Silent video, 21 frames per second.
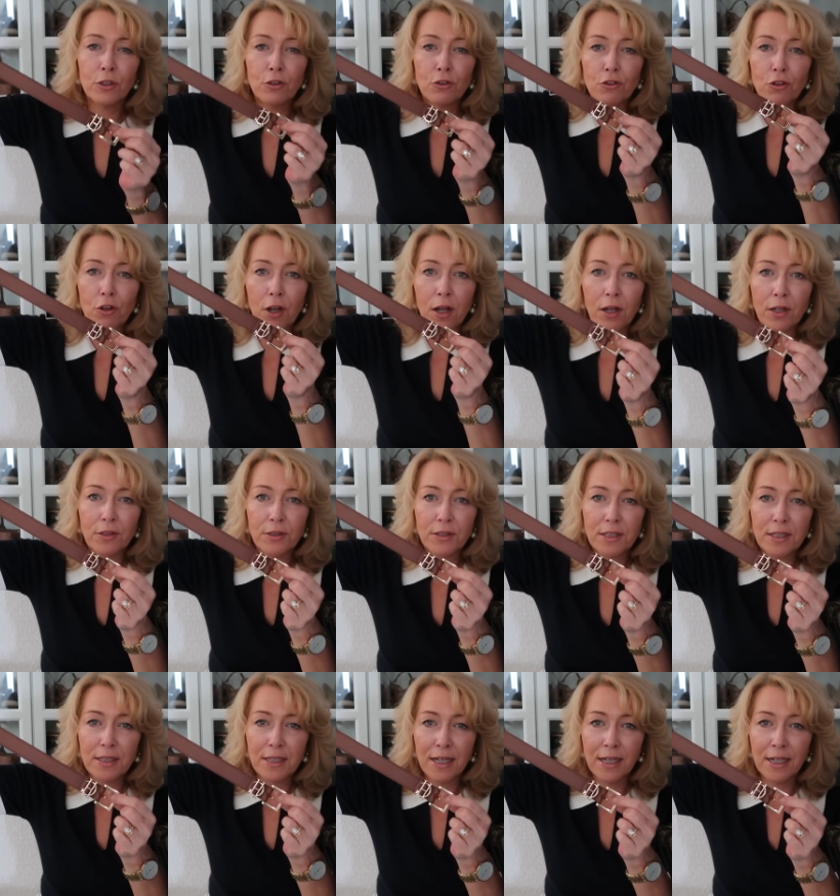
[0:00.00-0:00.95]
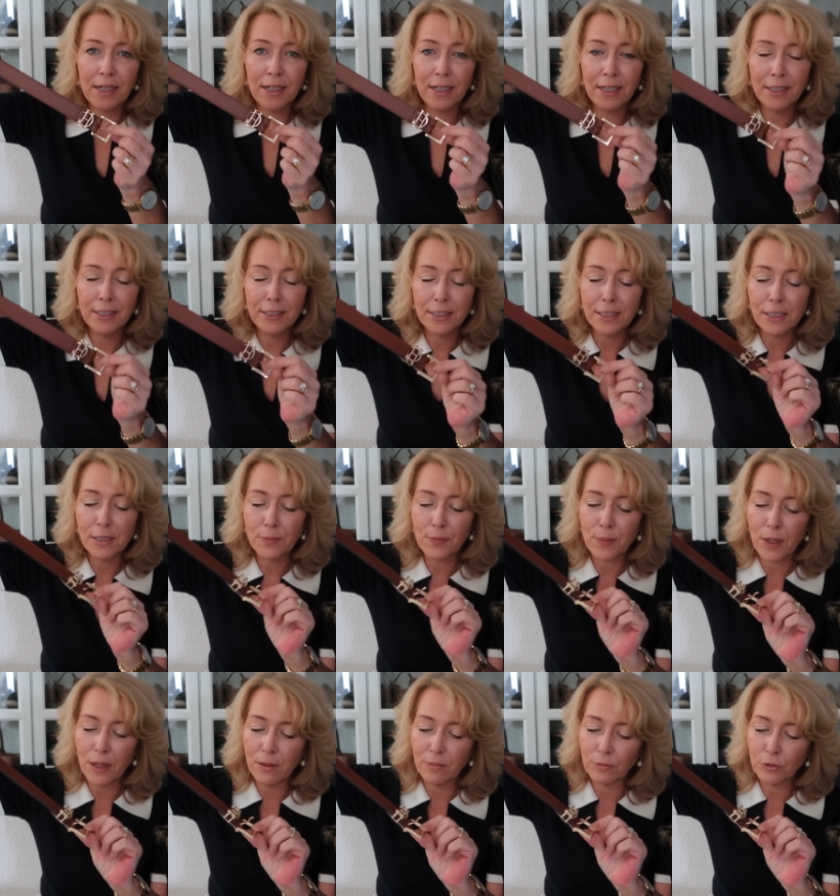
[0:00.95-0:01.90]
going to try it on today, ladies,
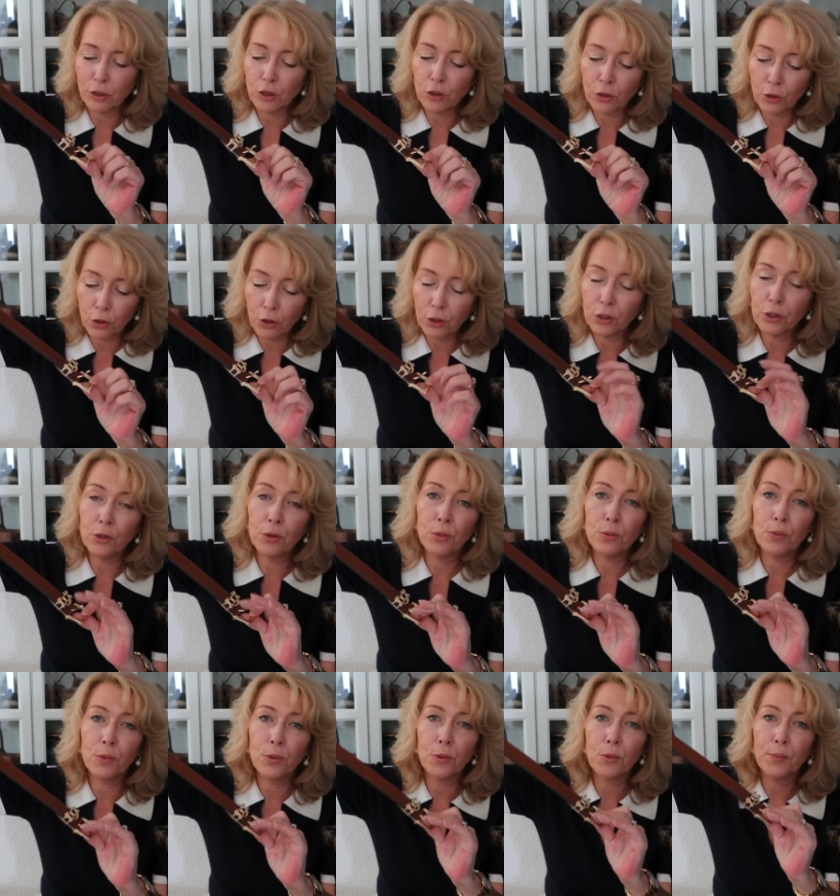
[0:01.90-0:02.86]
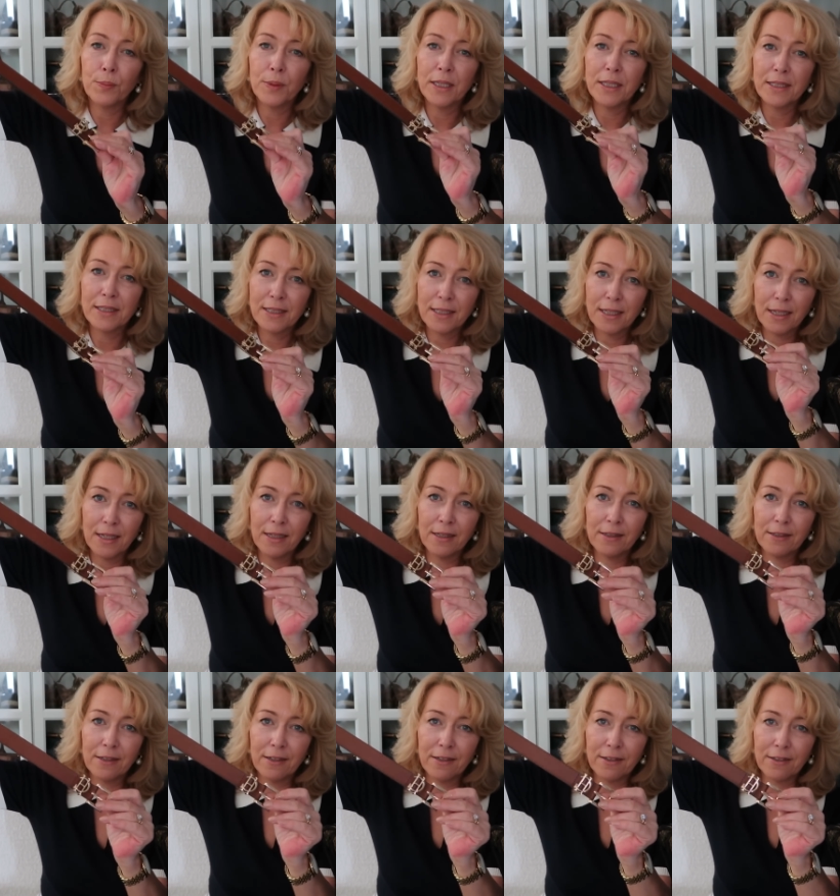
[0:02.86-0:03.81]
but I'm sure you will be
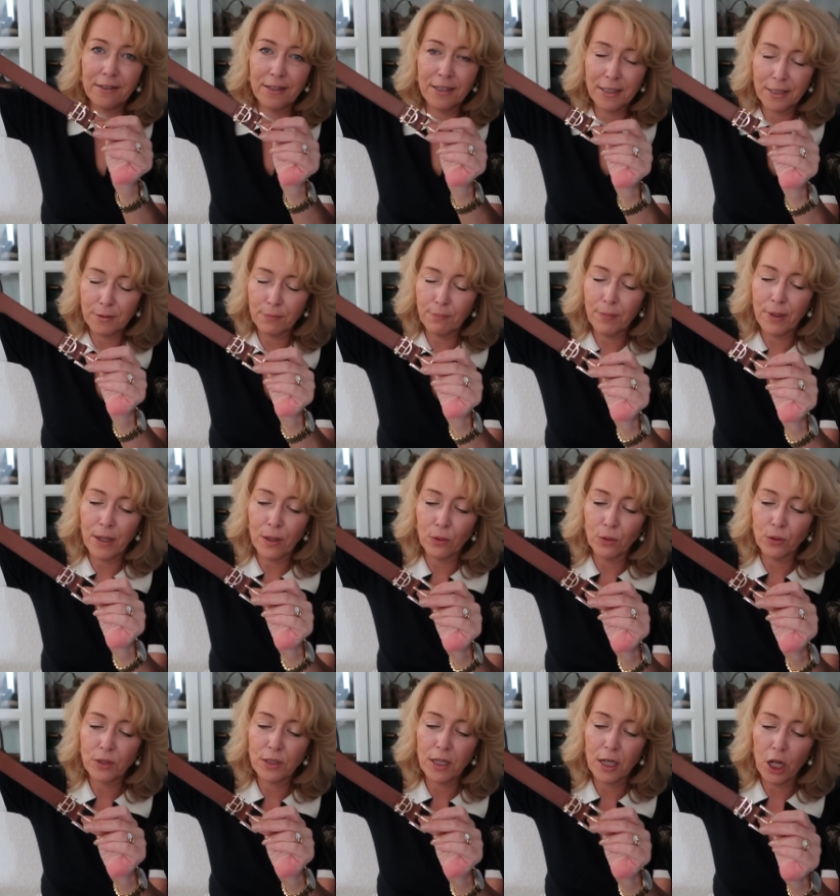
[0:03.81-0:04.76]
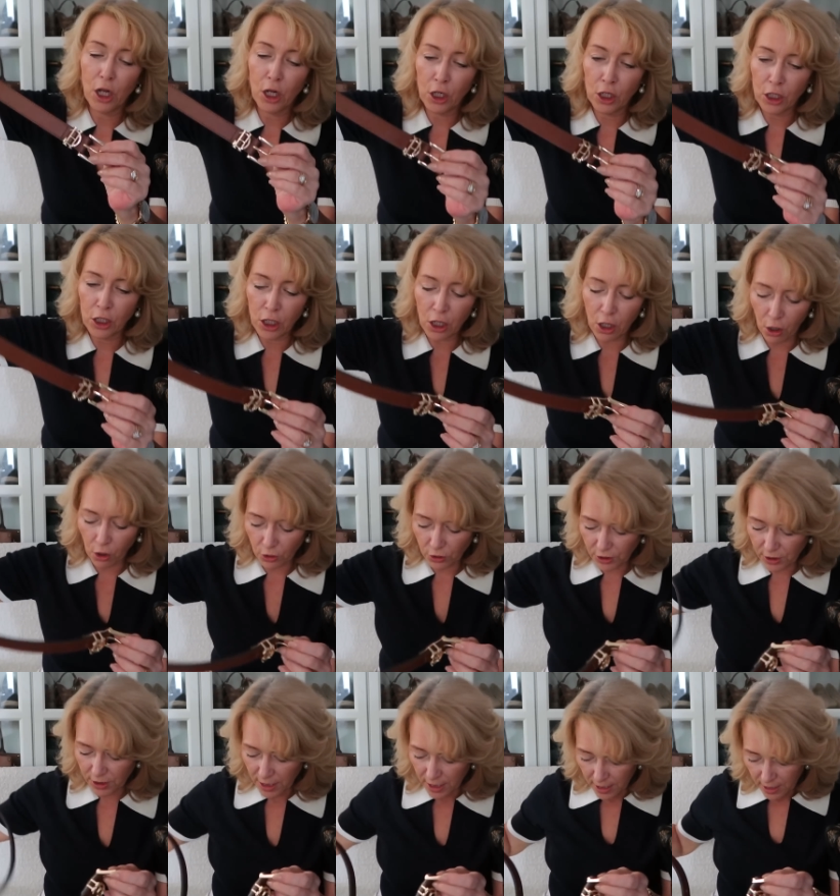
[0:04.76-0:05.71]
seeing this belt a
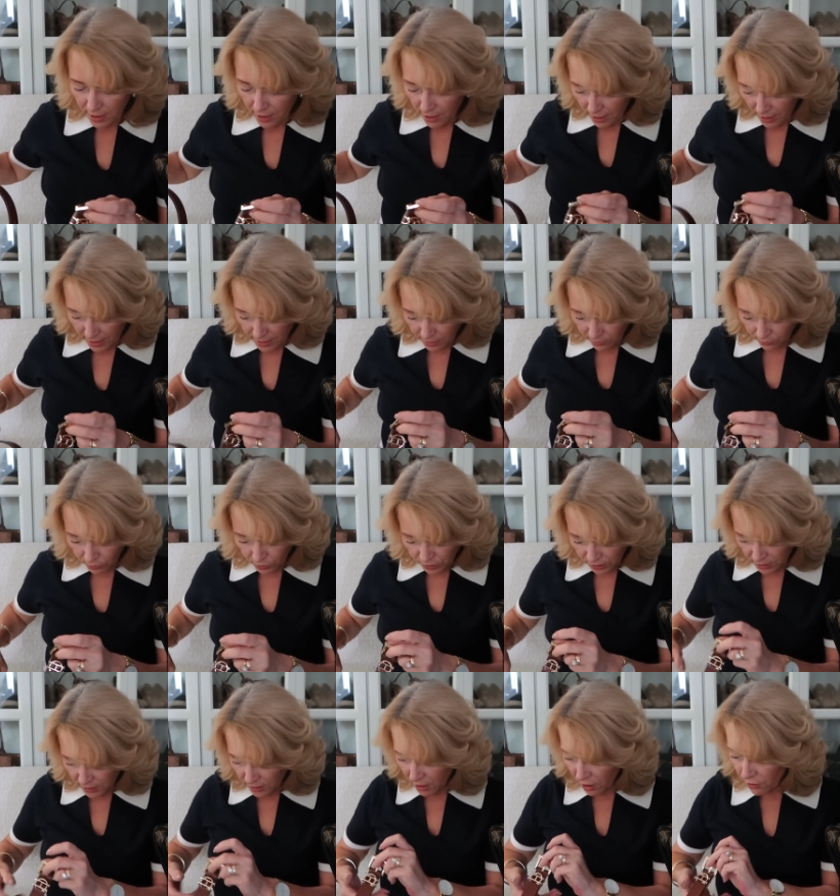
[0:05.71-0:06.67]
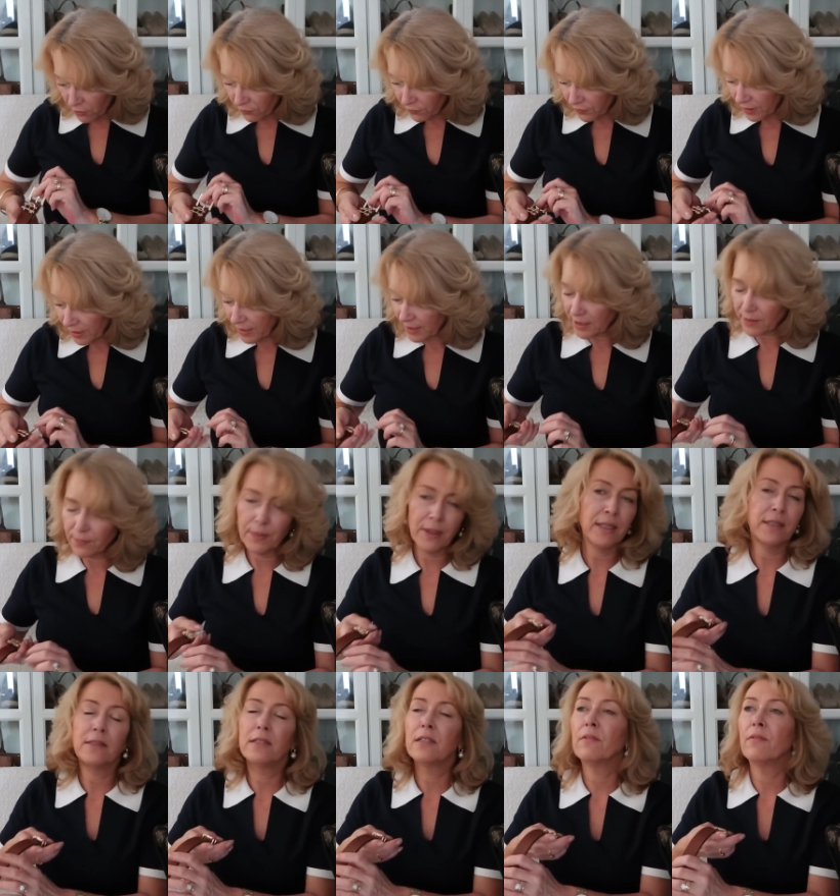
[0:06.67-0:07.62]
lot. And it wasn't overly
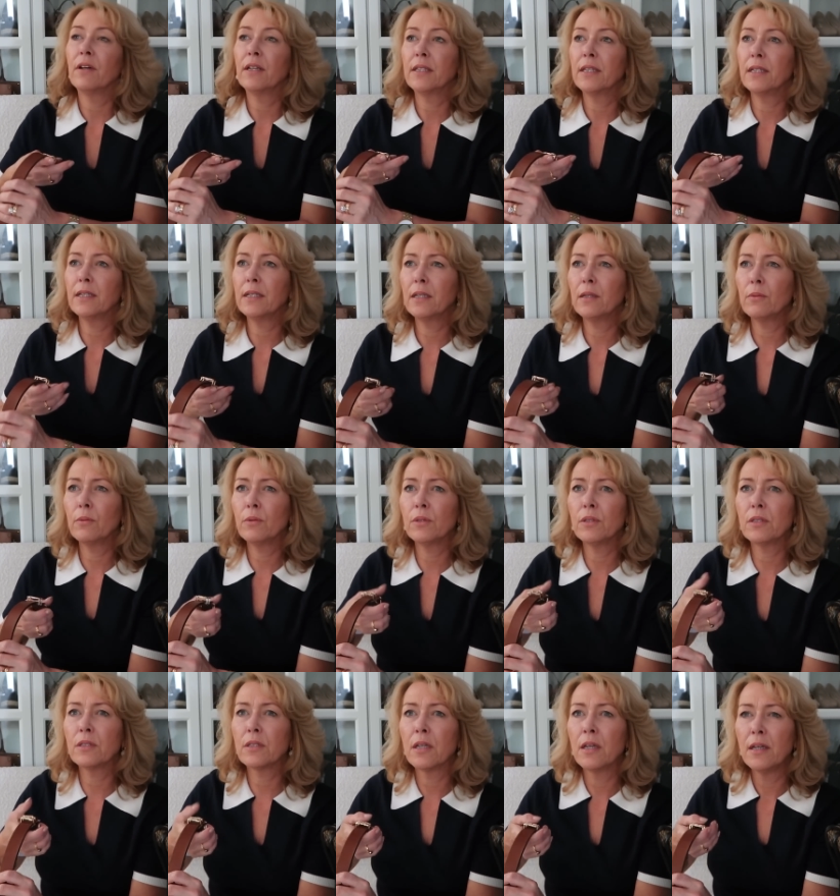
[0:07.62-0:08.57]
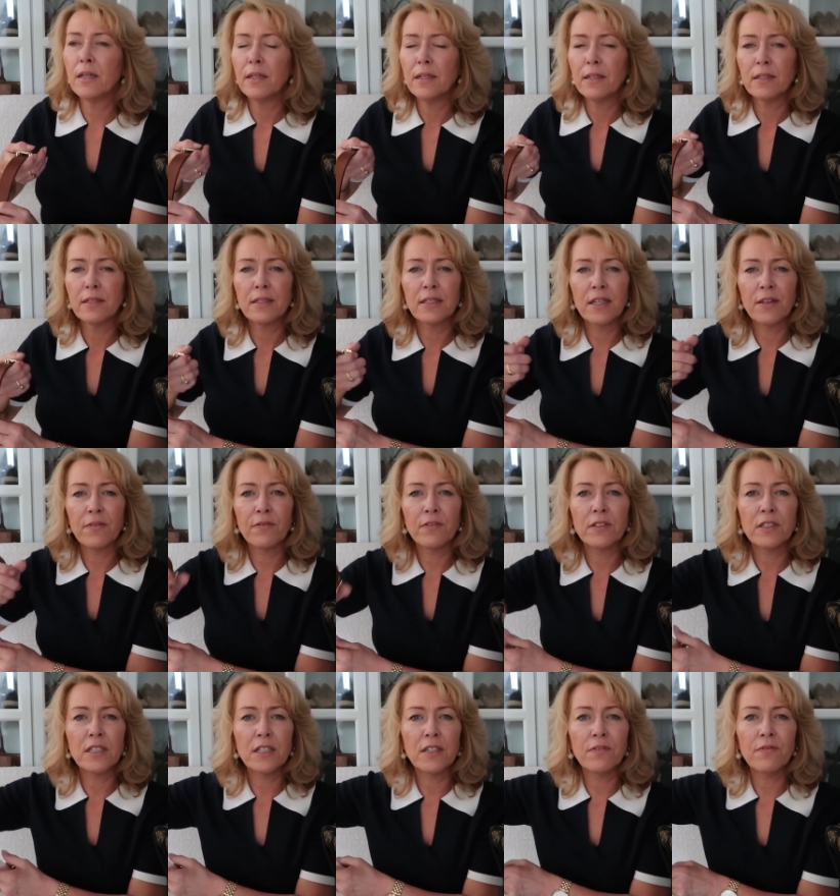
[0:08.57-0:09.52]
expensive, I think it was
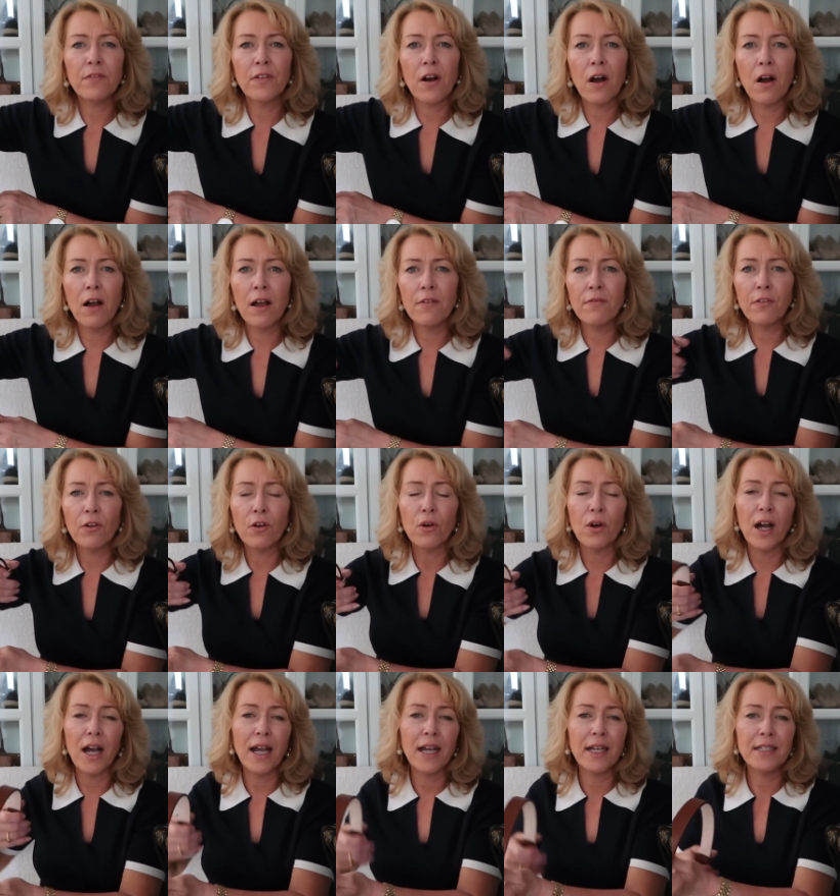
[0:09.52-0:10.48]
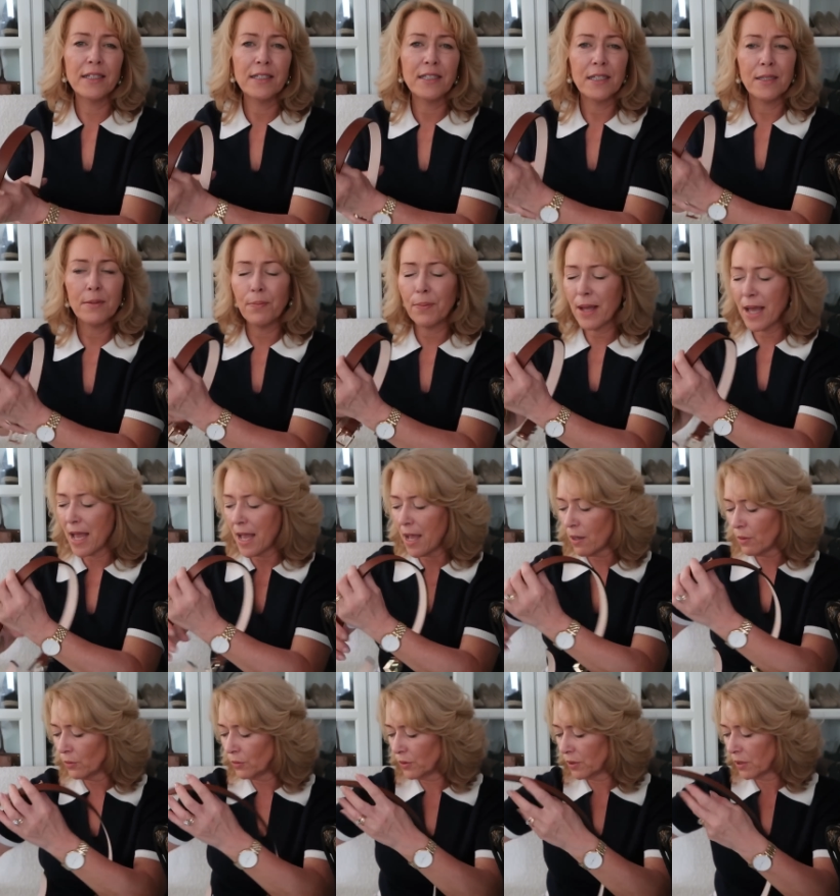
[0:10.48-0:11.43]
£75 or
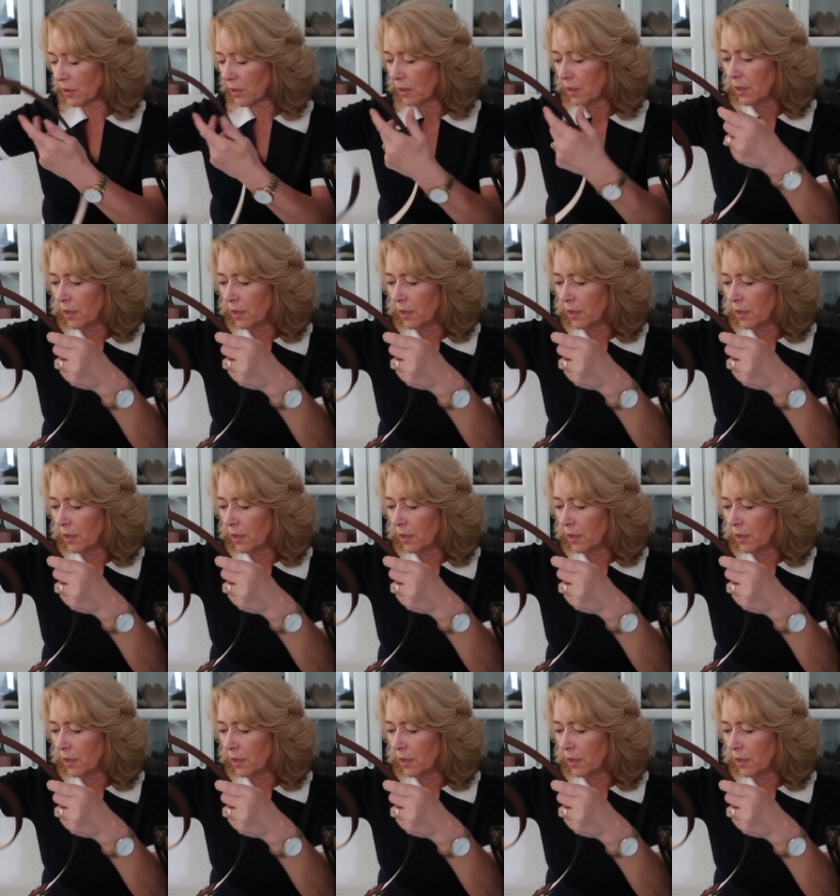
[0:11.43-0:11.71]
£80.